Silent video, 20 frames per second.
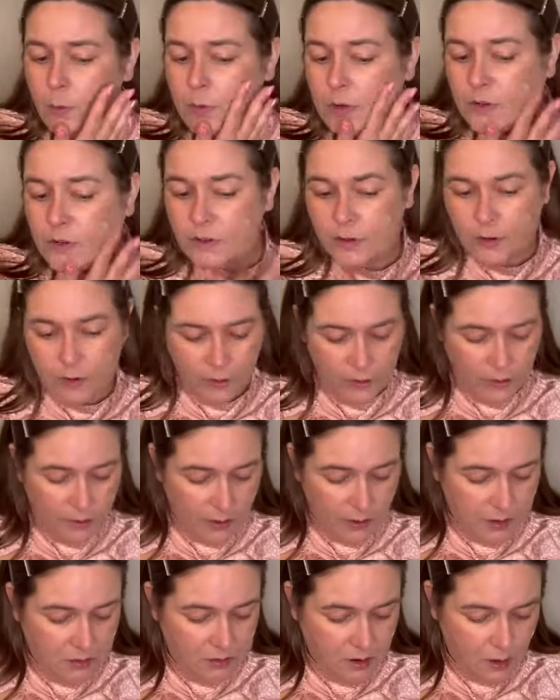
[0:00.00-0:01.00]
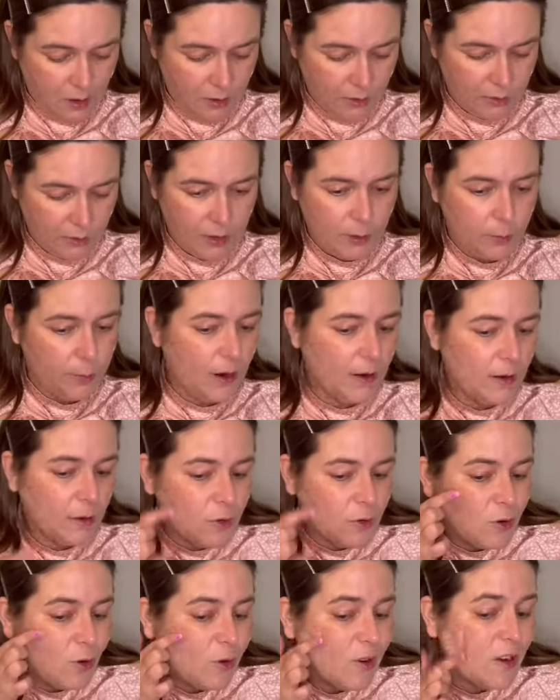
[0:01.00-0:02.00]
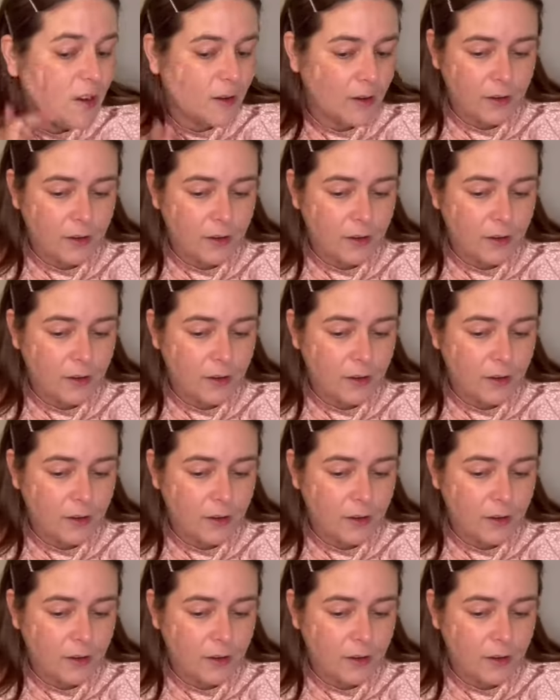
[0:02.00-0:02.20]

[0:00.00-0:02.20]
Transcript: But until now, I actually quite enjoy it.